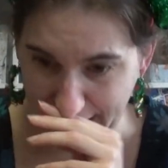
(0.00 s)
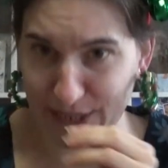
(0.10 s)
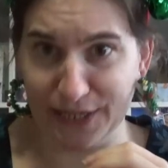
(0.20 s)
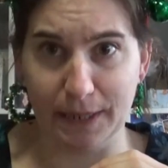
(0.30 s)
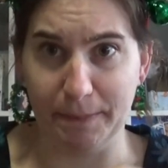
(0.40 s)
I
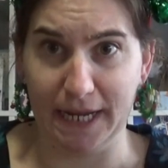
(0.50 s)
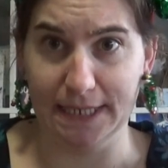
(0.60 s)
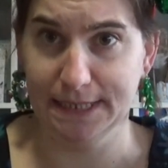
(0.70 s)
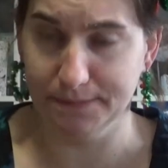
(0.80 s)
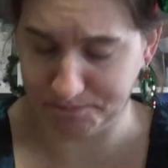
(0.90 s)
think the
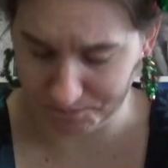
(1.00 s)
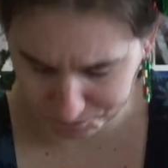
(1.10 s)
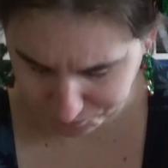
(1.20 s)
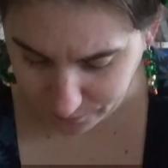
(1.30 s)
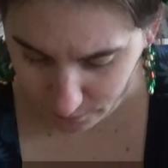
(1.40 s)
biggest.
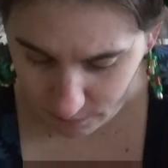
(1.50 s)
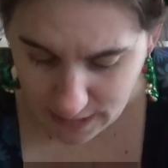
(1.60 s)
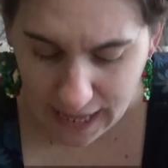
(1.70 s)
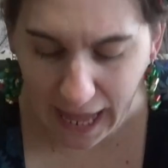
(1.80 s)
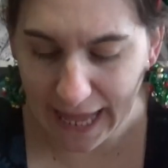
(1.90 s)

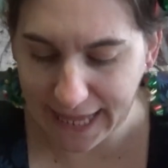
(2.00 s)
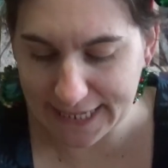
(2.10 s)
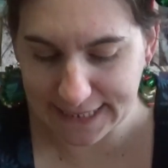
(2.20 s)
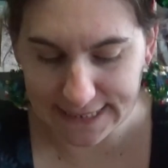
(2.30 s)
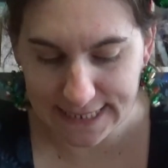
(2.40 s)

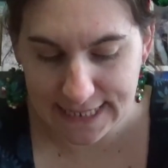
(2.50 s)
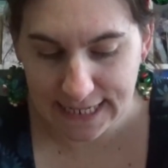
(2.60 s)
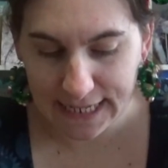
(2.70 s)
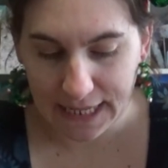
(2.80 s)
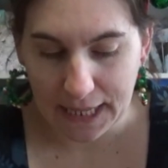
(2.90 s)
And
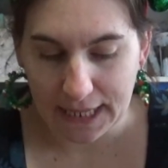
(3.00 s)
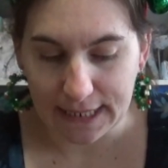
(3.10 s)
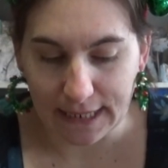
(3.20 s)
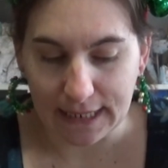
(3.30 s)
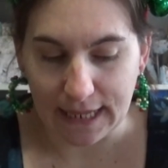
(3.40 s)

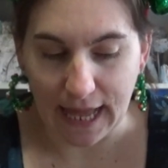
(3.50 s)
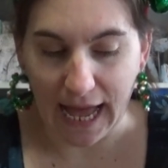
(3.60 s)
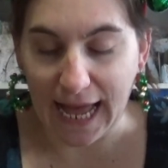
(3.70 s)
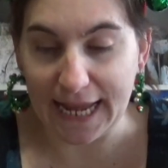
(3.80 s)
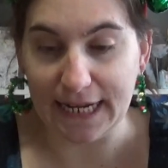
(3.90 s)

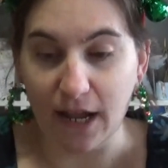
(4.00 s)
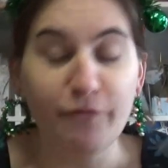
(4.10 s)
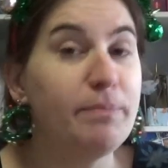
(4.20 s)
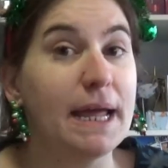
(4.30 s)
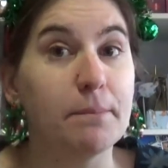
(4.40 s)
I
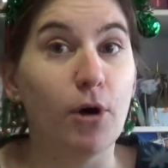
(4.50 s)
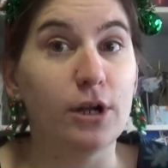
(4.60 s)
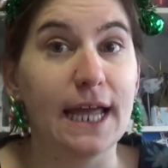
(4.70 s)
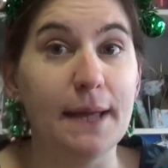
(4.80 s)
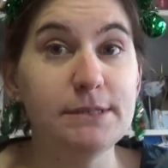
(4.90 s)
love playing
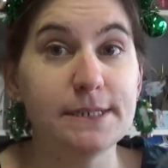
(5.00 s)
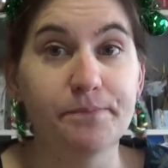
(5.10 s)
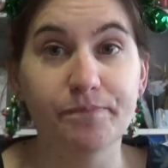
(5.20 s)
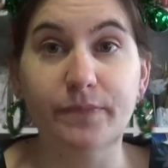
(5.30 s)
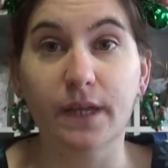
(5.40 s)
board games.
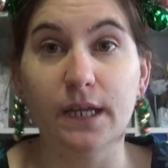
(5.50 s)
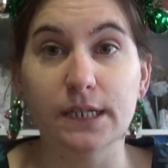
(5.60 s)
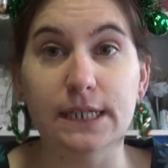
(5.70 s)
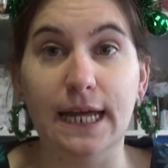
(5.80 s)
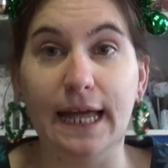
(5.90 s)

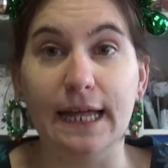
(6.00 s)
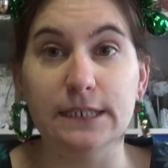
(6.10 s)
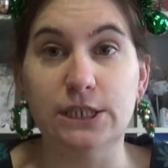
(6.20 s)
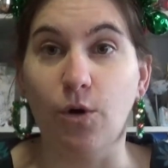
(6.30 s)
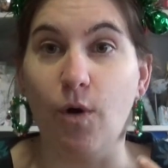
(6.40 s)

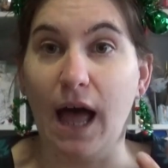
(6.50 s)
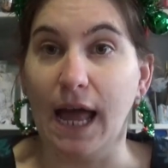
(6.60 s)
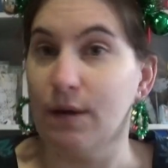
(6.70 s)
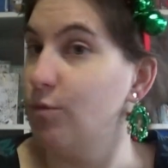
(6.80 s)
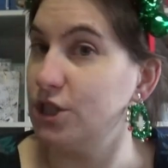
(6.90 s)
So
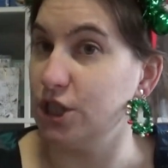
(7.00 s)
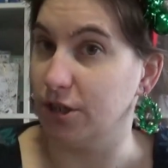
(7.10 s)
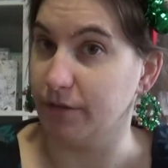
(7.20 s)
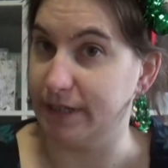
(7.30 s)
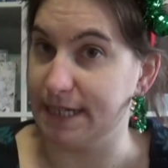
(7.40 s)
I watch a
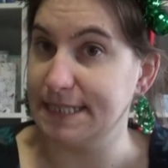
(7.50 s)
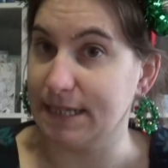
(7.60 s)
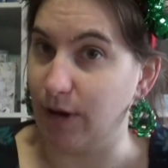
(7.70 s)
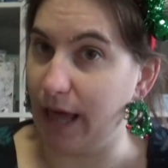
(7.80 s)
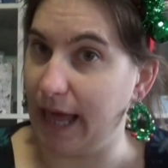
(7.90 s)
lot of the Dice
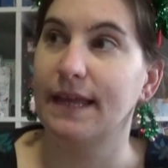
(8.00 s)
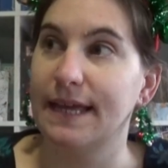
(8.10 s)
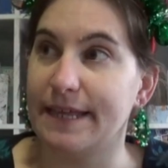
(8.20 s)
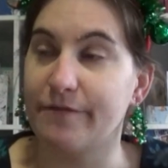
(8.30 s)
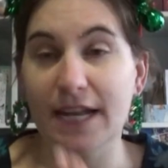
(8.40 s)
Tower. And
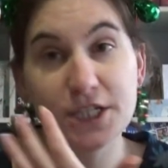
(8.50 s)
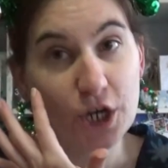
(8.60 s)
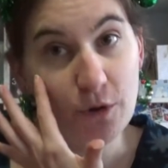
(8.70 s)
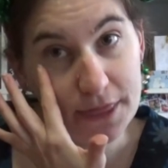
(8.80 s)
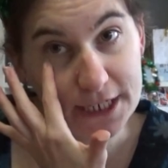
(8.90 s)
They've got a
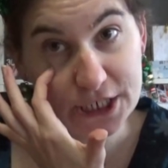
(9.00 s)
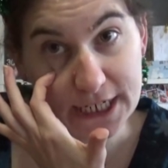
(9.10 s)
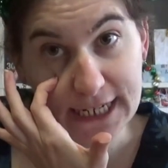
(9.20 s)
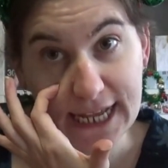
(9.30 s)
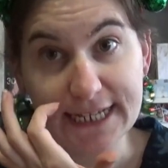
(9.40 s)
show on their
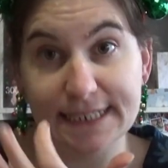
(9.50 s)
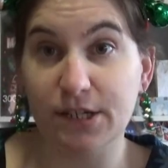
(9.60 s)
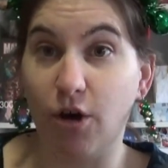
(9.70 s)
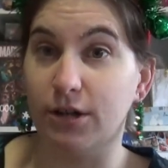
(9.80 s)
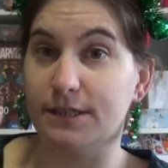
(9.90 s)
channel and it's
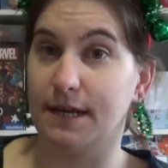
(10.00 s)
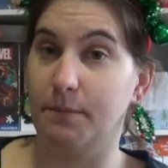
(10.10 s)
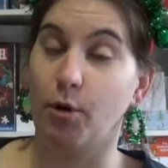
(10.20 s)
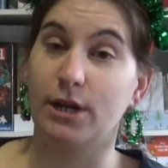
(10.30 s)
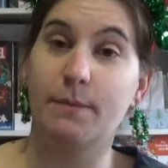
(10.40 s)
called
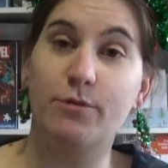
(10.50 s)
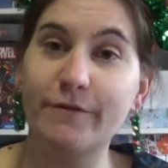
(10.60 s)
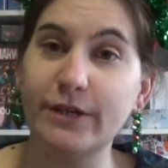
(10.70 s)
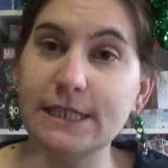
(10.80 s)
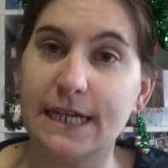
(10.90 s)
Board Game
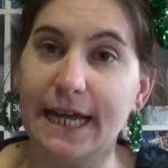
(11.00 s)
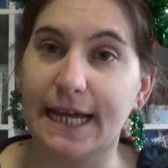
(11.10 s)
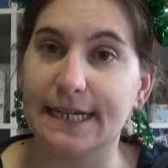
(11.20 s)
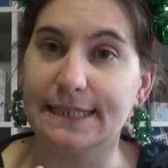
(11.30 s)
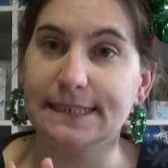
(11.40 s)
Breakfast
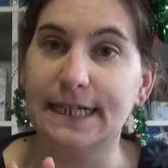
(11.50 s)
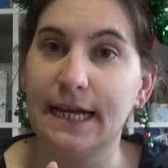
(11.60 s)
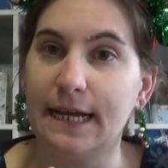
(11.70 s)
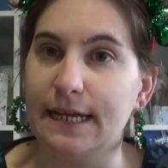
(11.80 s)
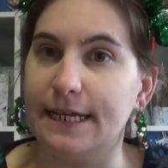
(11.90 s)
and
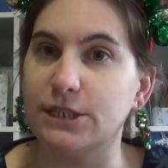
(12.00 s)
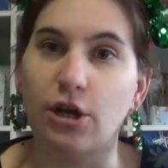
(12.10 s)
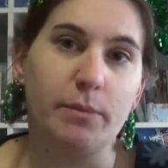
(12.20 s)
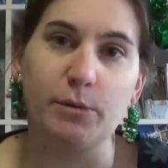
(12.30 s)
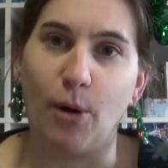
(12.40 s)
it's
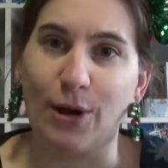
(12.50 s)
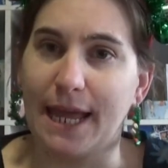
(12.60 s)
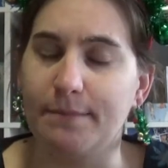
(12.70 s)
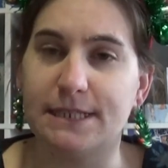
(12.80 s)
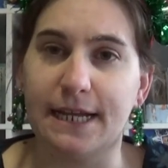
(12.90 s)
all about board
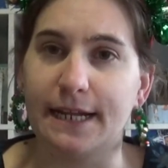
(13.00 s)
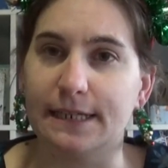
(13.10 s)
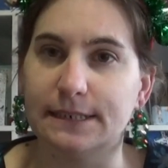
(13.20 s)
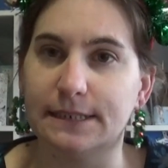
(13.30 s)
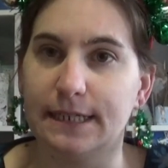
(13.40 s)
games
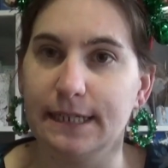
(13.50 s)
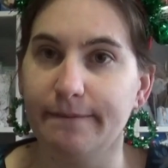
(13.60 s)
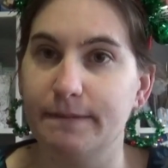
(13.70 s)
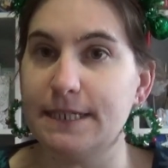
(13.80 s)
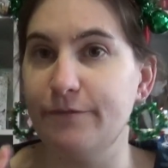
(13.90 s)
and
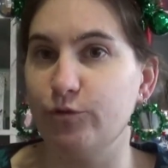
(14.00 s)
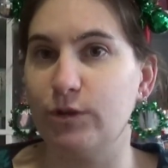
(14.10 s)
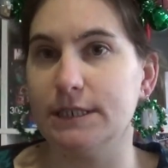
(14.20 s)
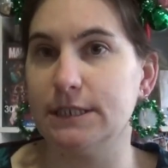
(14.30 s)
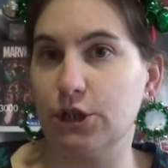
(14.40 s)
uh,
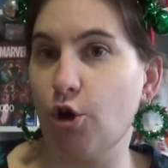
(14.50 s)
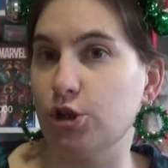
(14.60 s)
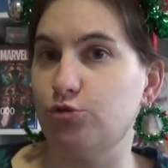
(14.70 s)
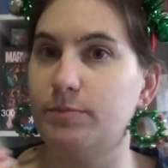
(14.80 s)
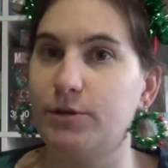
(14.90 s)
different
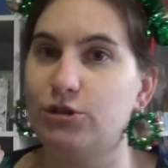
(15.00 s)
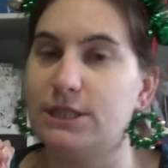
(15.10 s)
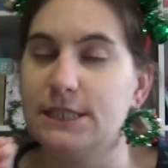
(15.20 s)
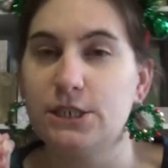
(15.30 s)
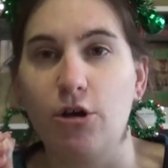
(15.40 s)

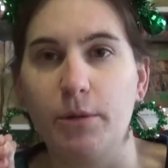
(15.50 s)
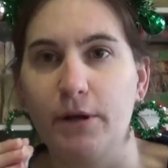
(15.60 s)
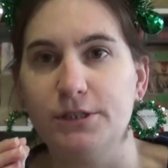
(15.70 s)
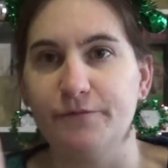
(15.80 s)
contributors talk about